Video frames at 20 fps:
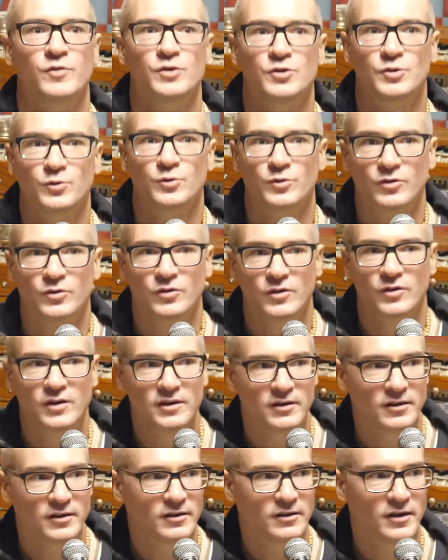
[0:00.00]

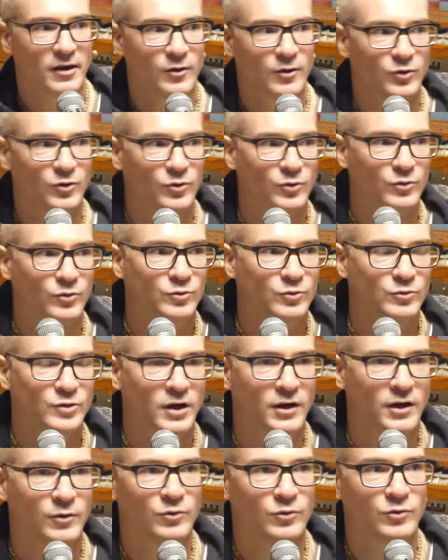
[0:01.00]
think how to
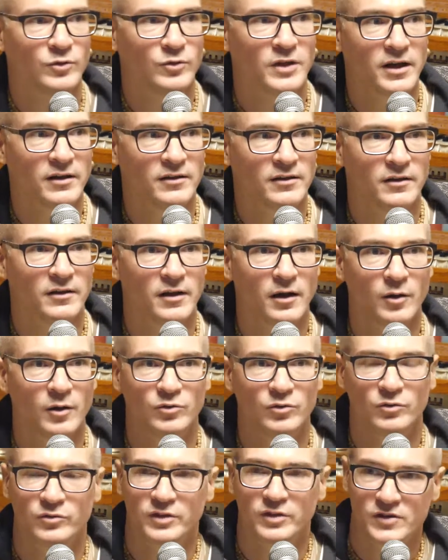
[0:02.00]
get out
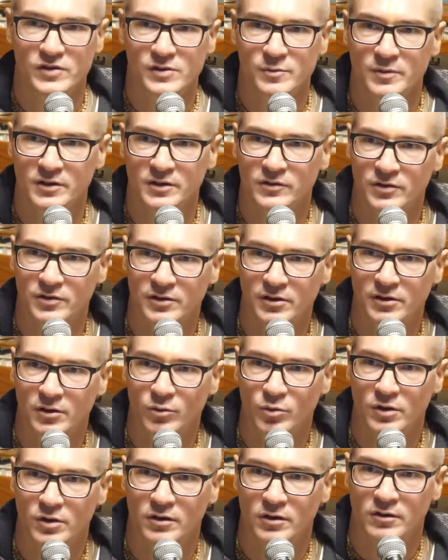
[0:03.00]
of this material
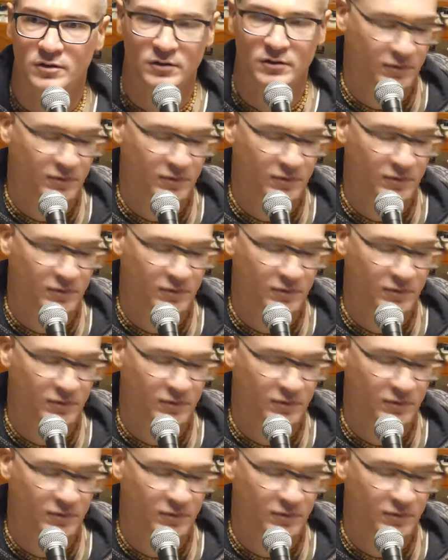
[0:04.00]
world.